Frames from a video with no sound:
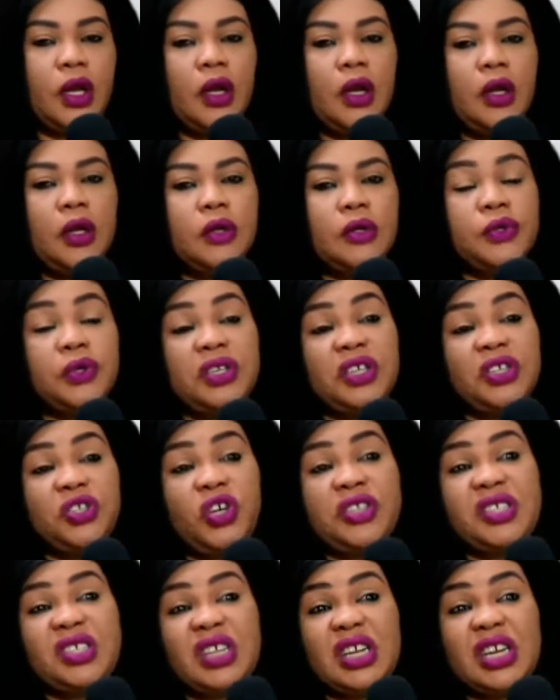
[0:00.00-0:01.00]
So they
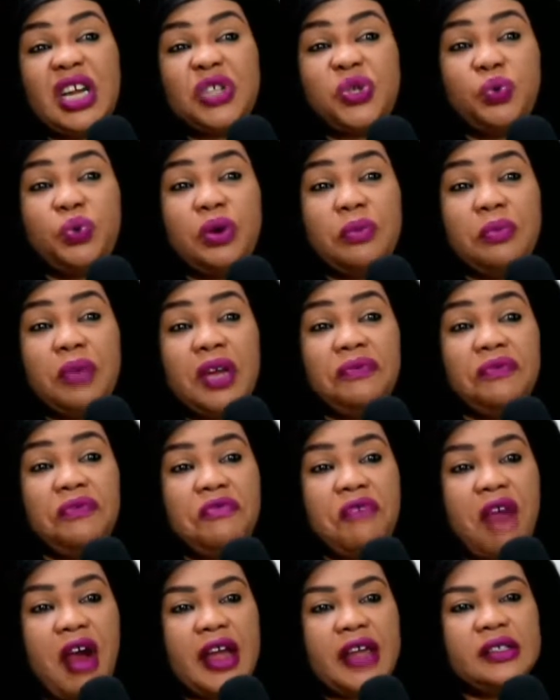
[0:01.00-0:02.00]
just decided to remain
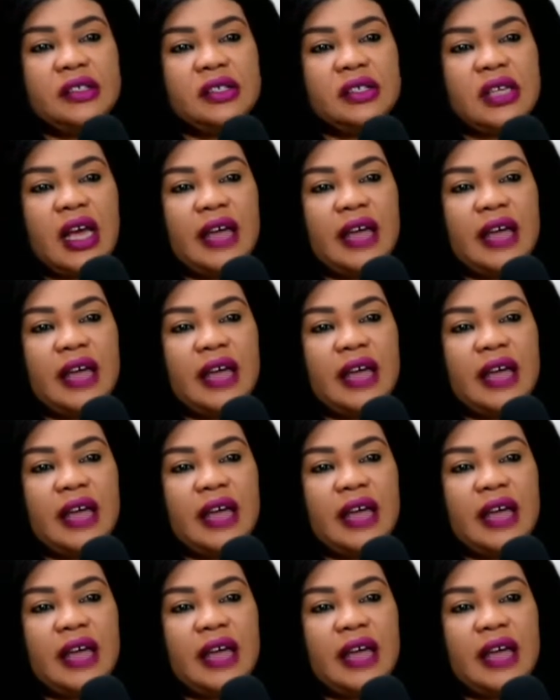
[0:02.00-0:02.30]
friends,